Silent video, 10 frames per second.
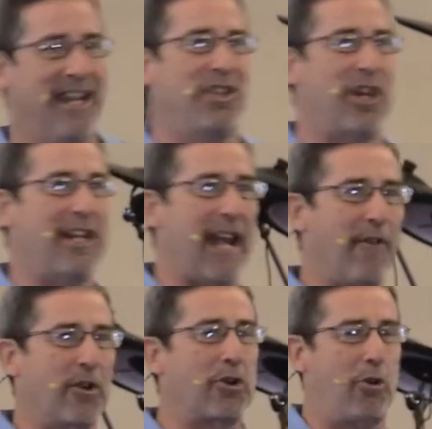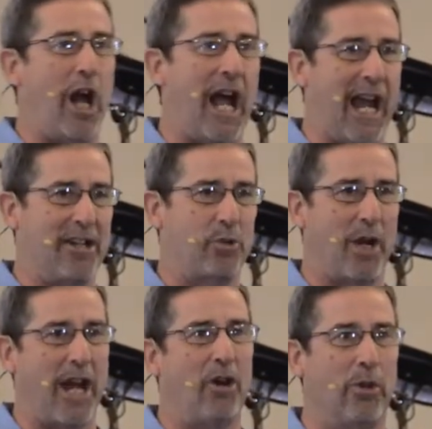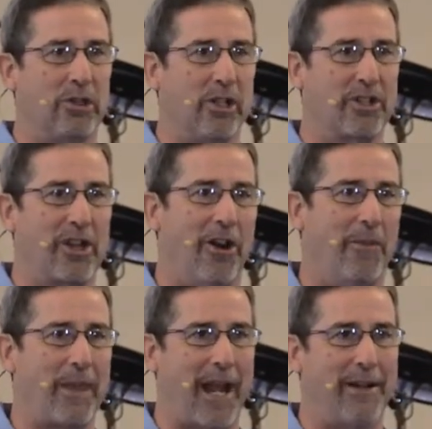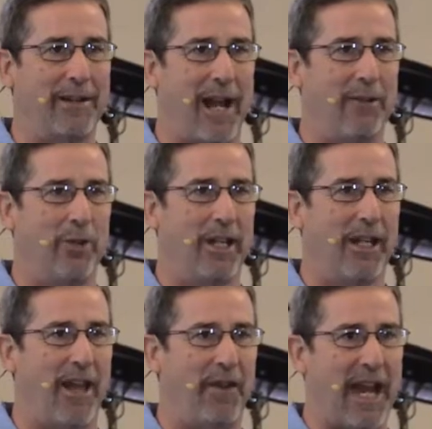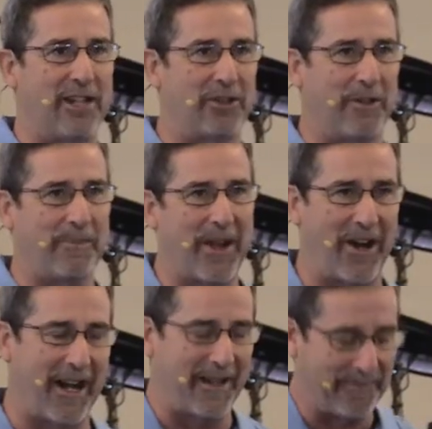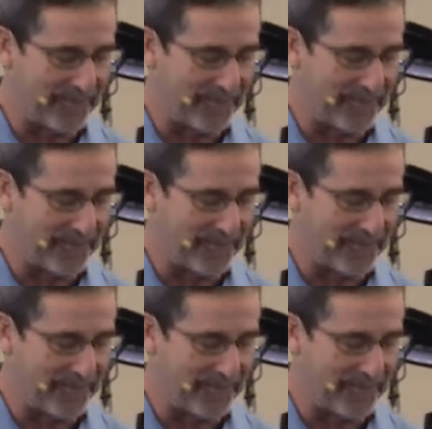She never cries when I hold her. So, I, I really love Hazel. All right.